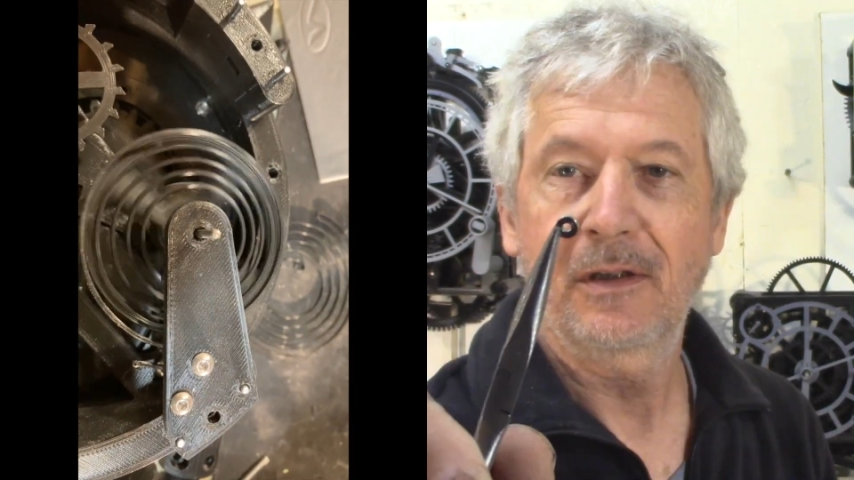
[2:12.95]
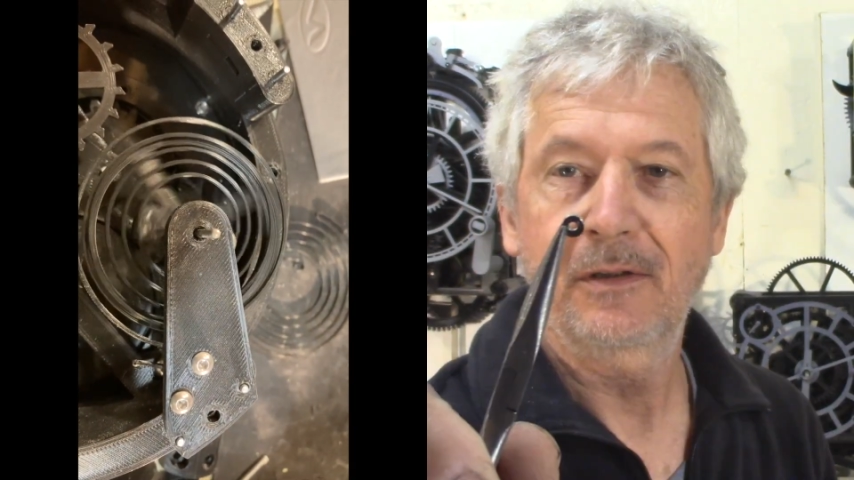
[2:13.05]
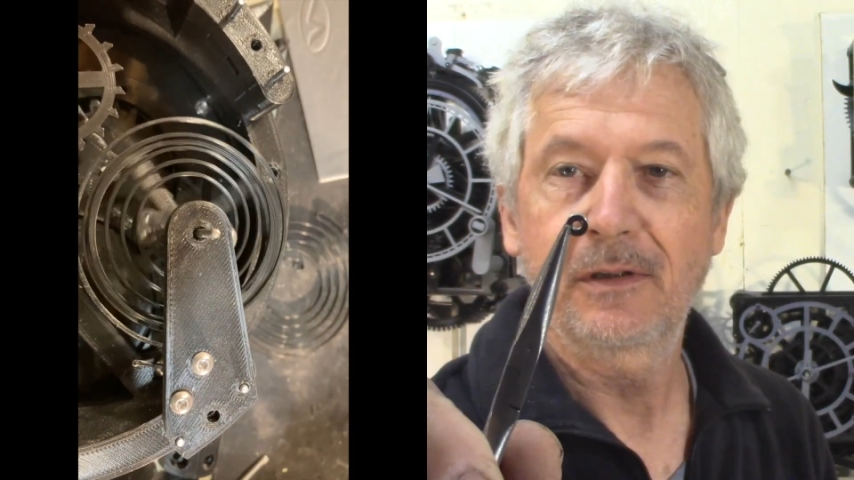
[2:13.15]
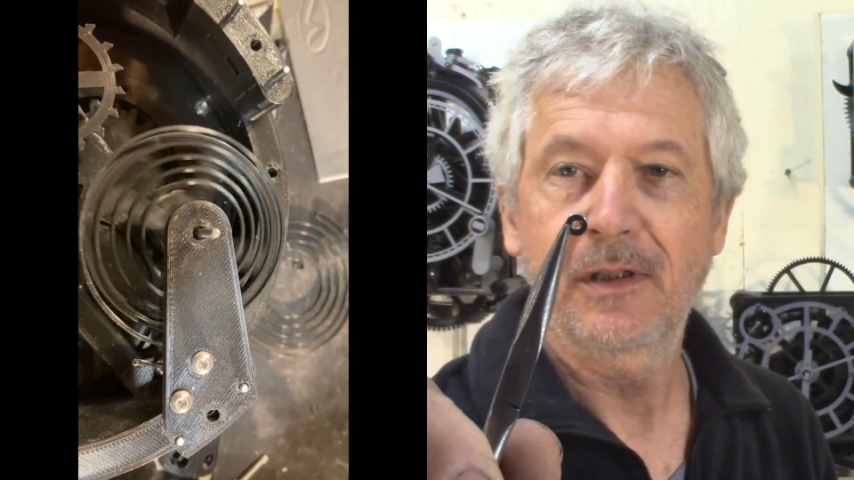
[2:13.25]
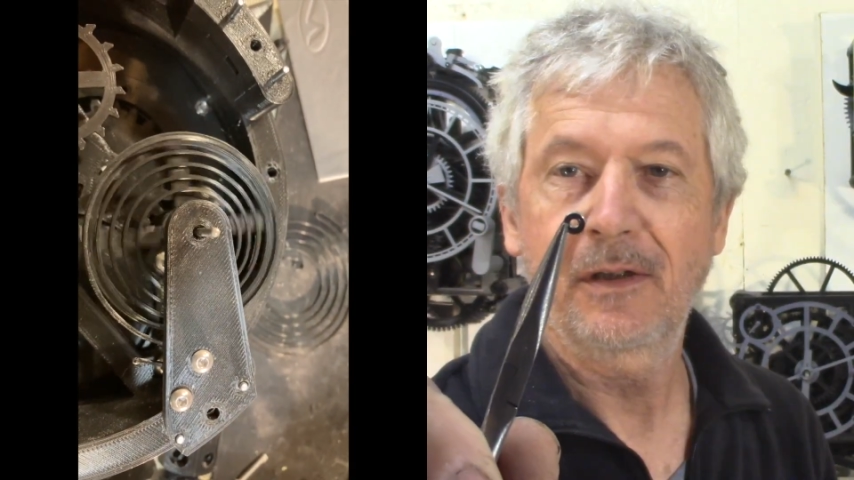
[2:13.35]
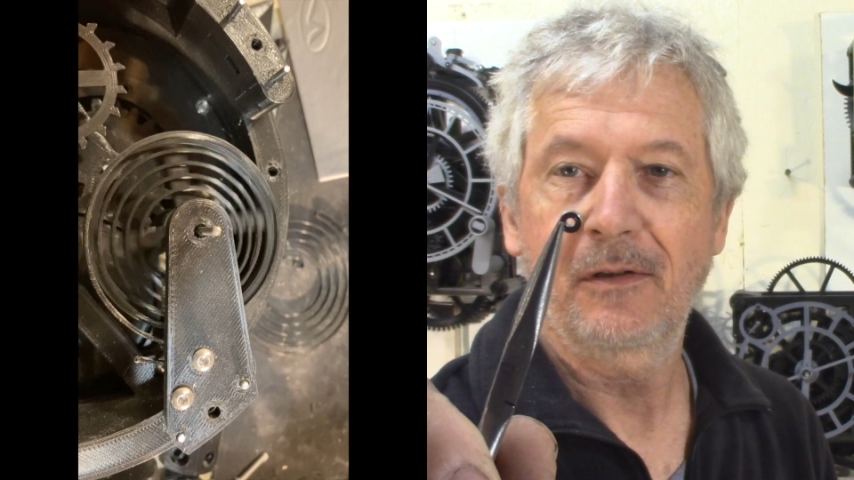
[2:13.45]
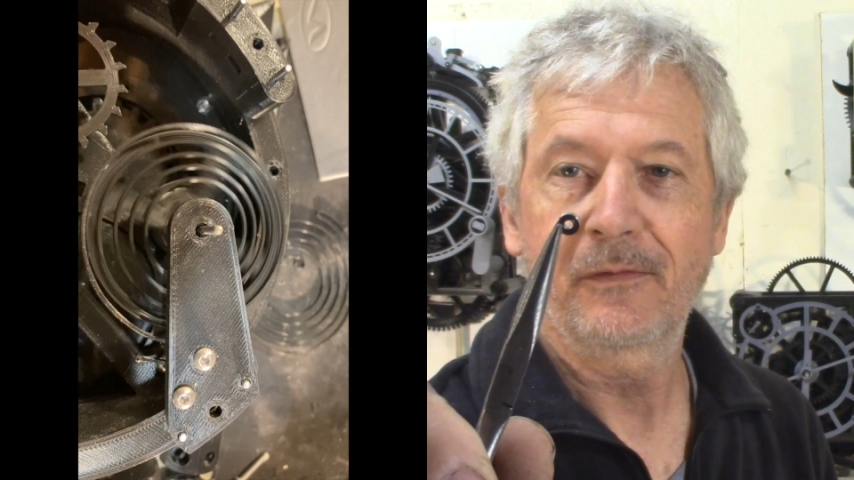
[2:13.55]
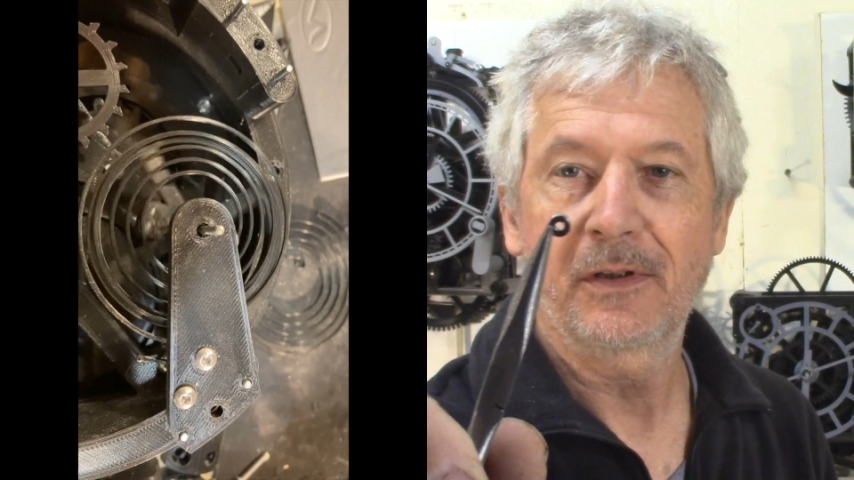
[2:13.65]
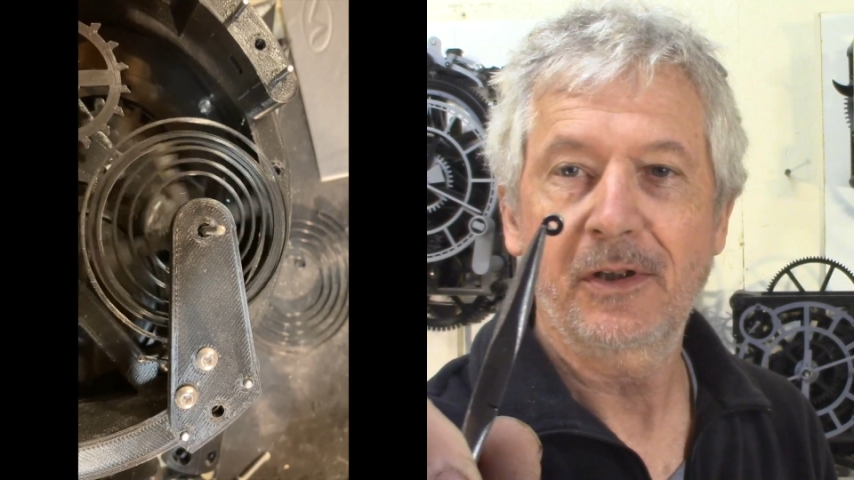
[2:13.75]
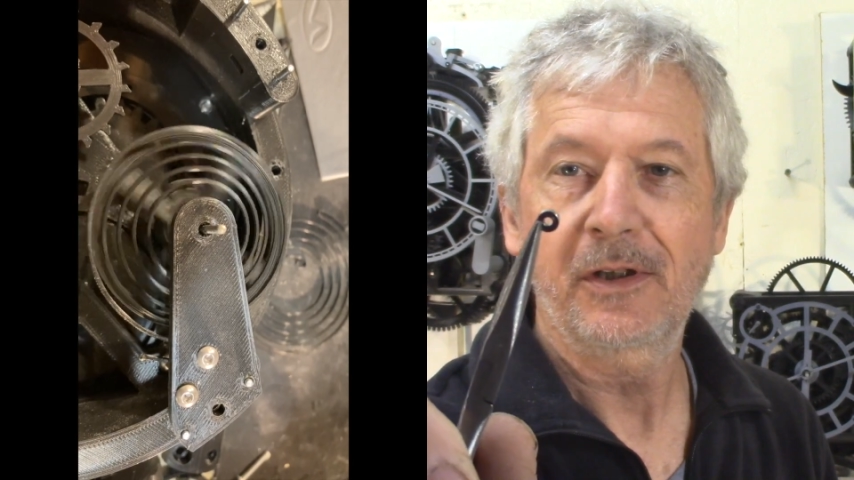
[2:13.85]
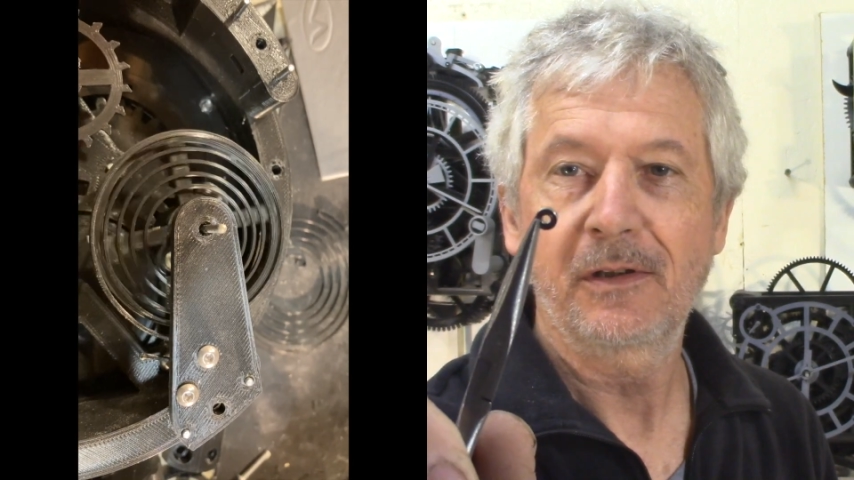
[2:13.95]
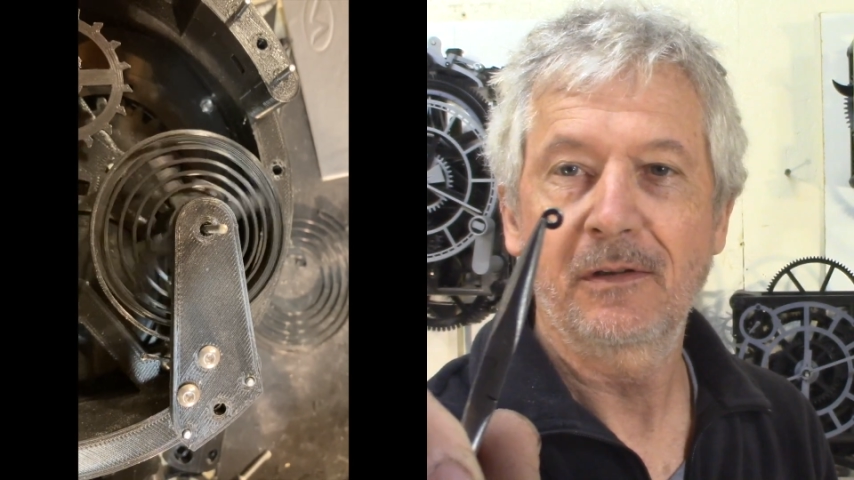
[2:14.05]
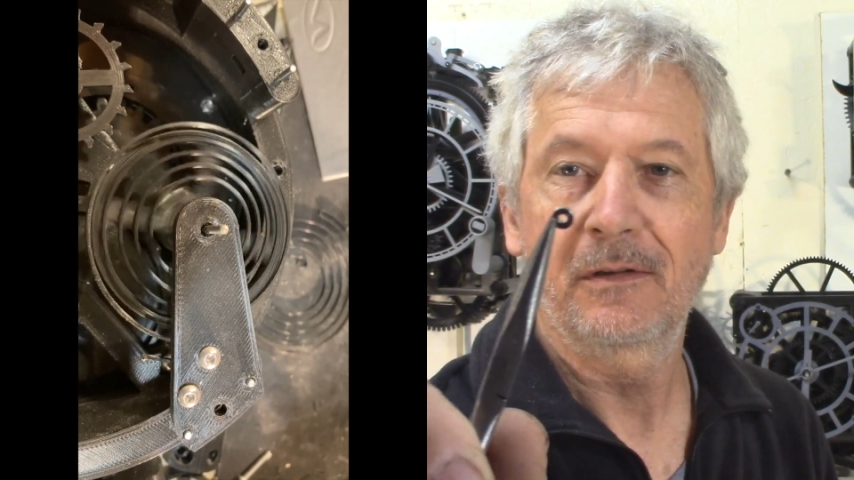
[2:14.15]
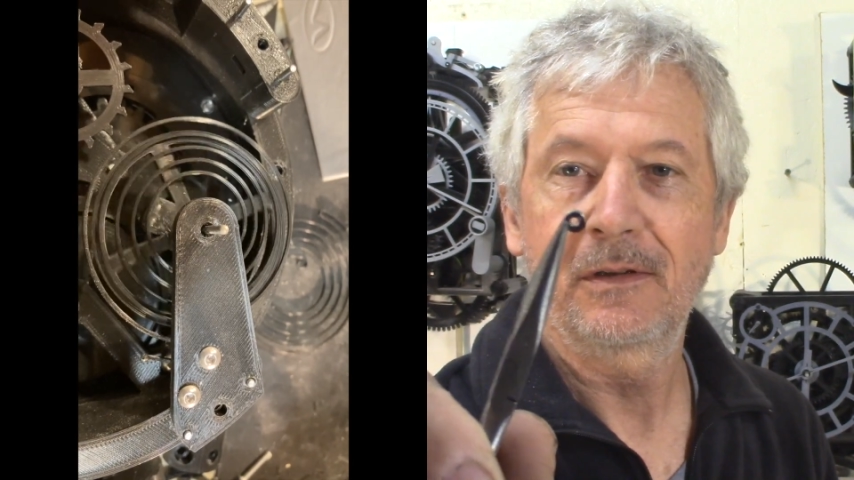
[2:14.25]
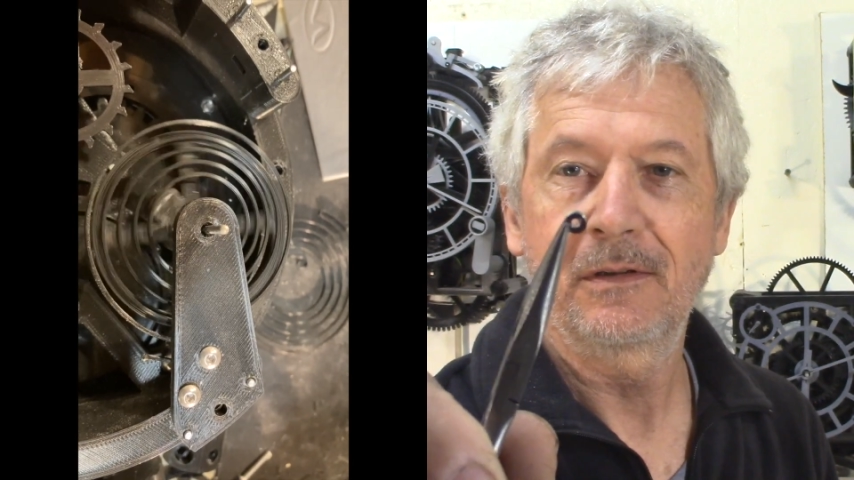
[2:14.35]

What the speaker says: Could take off the shield.